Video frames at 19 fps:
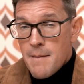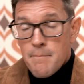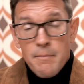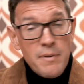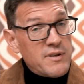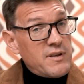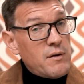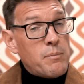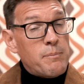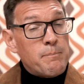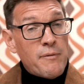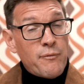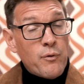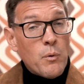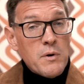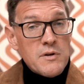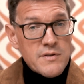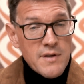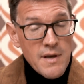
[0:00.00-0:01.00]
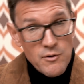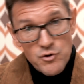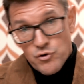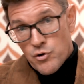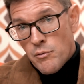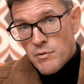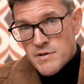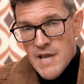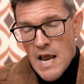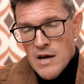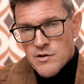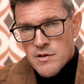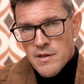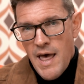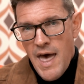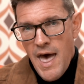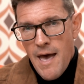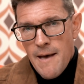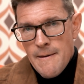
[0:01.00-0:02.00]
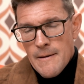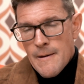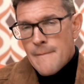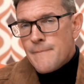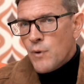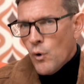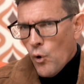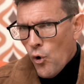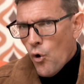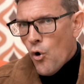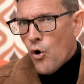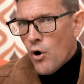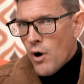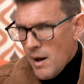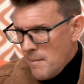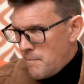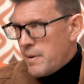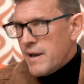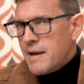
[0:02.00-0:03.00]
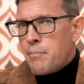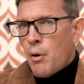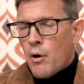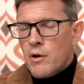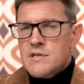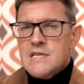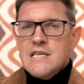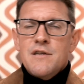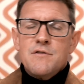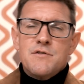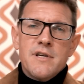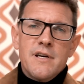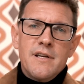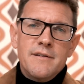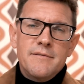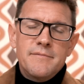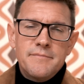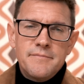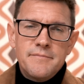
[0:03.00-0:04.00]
before we see a true recession there or a big policy U-turn.